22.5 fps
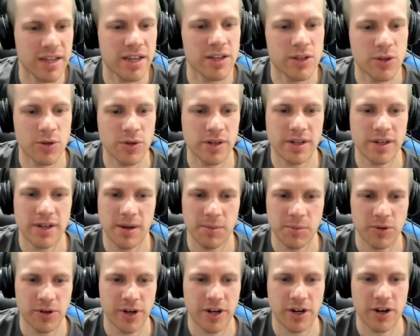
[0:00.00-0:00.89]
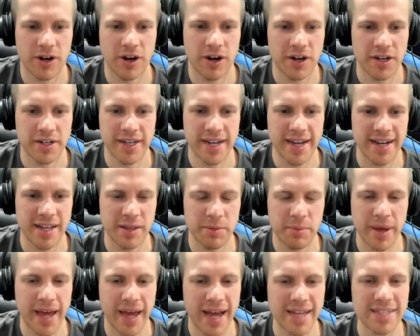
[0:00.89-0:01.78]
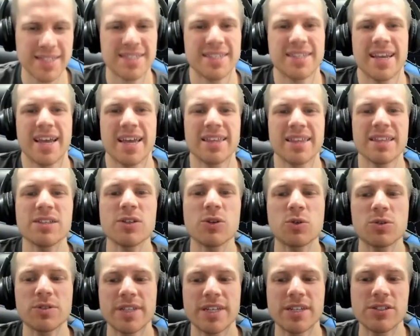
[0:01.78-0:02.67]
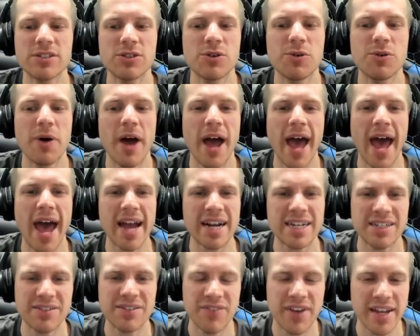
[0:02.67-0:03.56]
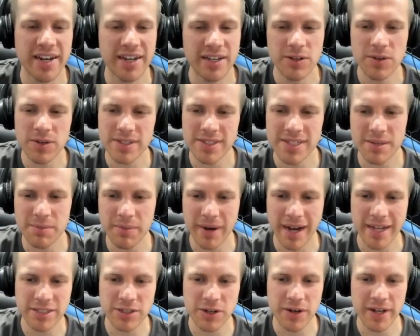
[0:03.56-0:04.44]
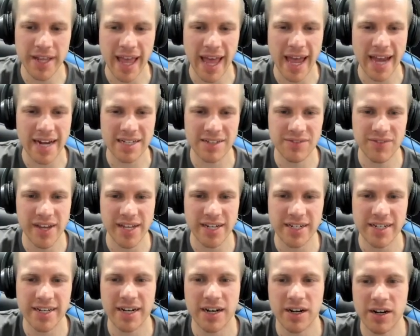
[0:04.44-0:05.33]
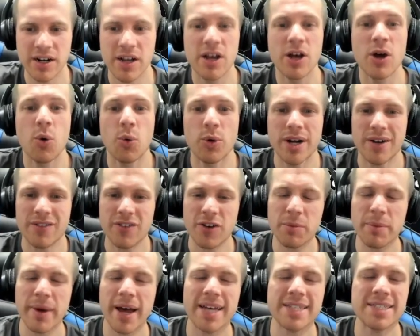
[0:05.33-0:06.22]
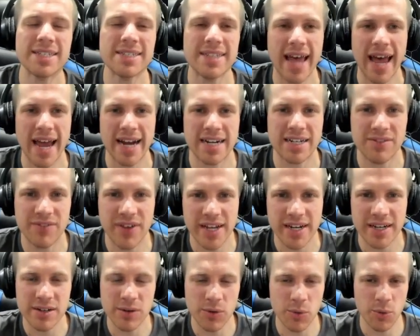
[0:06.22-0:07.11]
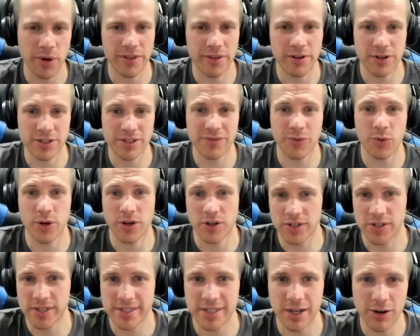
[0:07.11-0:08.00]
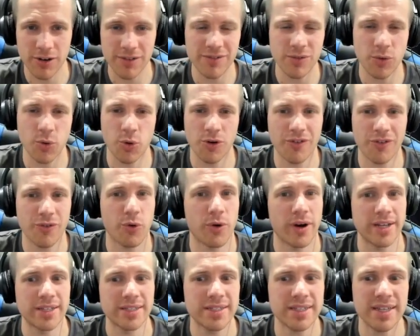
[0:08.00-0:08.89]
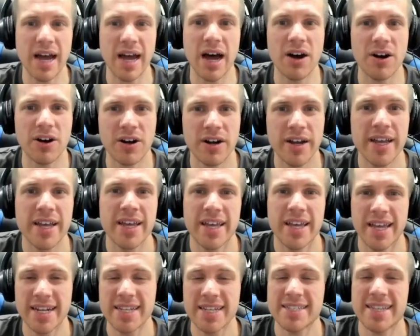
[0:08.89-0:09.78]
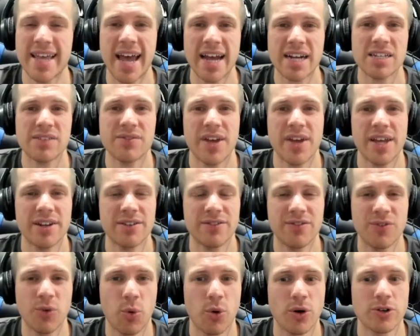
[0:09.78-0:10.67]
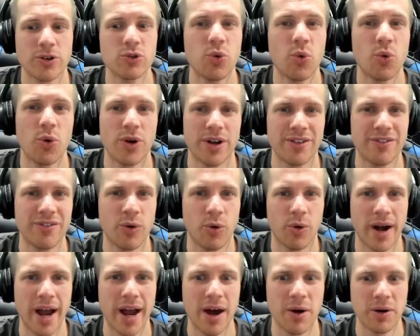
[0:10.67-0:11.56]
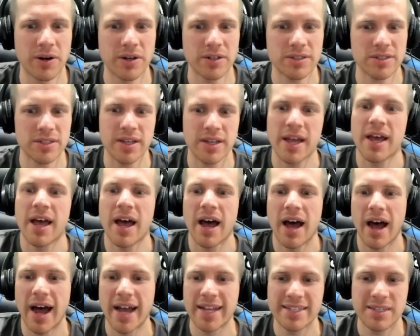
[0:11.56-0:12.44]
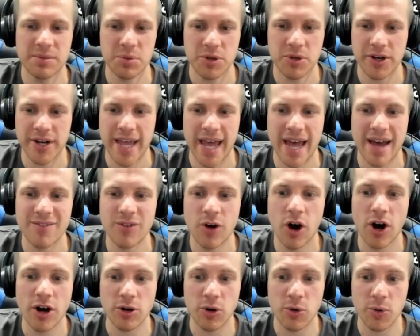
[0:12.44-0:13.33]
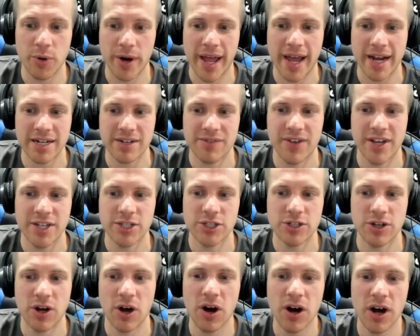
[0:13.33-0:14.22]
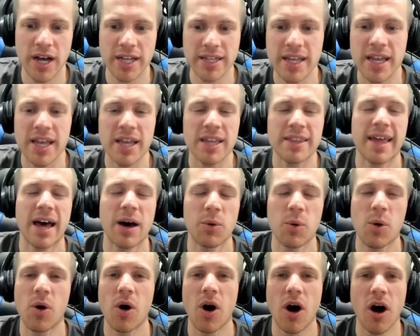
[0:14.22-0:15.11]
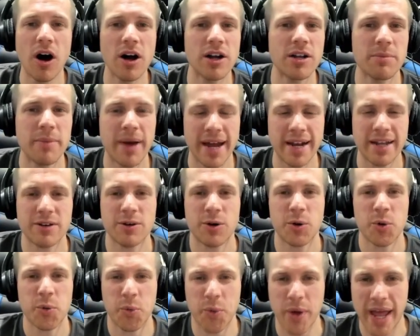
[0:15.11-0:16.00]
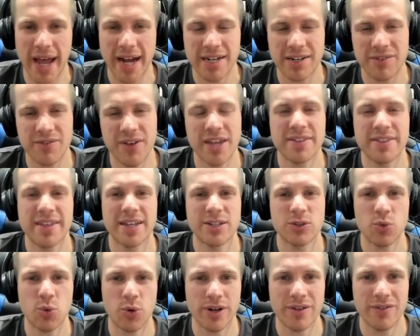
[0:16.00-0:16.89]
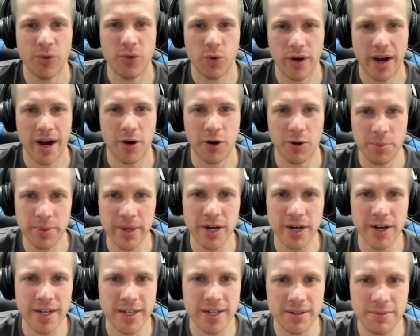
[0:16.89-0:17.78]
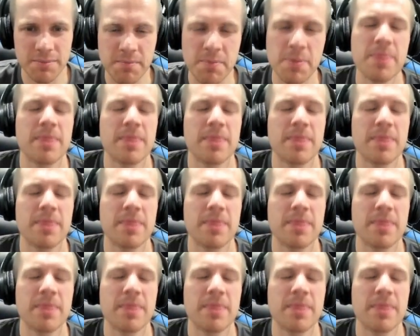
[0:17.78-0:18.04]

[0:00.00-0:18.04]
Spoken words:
You can come click on any pass and then you will need to activate it. You can see mine's already activated here. Whenever a pass is activated, whether it's for yourself or for a scholar, it is activated for 24 hours. I typically have auto reactivation on. That will automatically reactivate that 24-hour period.